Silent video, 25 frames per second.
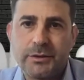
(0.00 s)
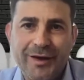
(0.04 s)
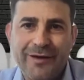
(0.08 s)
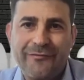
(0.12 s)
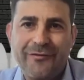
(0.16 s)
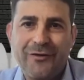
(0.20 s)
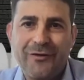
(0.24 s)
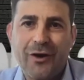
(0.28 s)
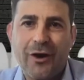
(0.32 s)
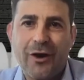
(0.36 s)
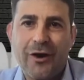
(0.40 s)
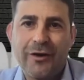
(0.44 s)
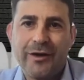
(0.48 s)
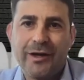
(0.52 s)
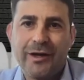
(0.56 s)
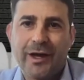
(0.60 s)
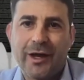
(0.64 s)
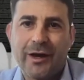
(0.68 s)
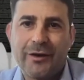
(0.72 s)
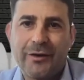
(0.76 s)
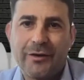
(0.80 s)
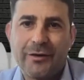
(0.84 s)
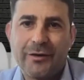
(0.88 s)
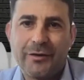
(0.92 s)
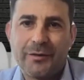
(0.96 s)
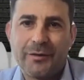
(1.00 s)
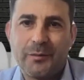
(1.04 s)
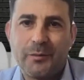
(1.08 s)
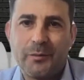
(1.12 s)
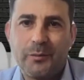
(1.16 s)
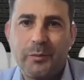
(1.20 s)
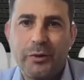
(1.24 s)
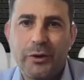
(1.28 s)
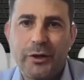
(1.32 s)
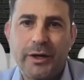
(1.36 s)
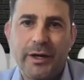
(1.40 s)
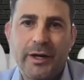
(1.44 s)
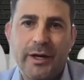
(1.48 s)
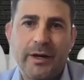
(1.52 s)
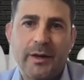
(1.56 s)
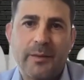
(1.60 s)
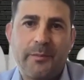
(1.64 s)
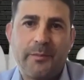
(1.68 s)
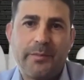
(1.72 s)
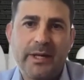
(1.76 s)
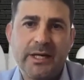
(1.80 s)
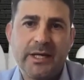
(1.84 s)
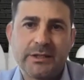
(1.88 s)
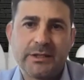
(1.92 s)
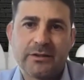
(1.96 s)
If you're only going to put it in
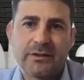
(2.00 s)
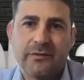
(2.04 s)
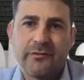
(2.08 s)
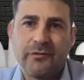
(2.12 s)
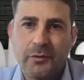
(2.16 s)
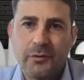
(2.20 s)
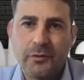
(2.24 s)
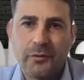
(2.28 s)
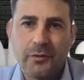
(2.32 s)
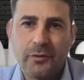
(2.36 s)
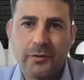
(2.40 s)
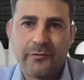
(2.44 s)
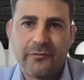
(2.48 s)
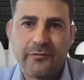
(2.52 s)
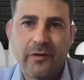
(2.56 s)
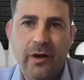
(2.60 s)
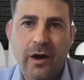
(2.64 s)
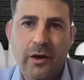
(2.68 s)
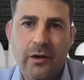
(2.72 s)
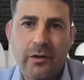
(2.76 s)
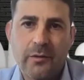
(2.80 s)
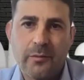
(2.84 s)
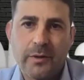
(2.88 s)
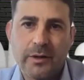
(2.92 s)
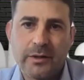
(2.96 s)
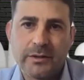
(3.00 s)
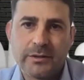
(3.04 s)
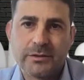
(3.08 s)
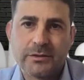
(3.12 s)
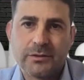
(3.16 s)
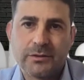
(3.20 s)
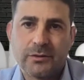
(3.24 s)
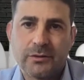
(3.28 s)
a piece of your environment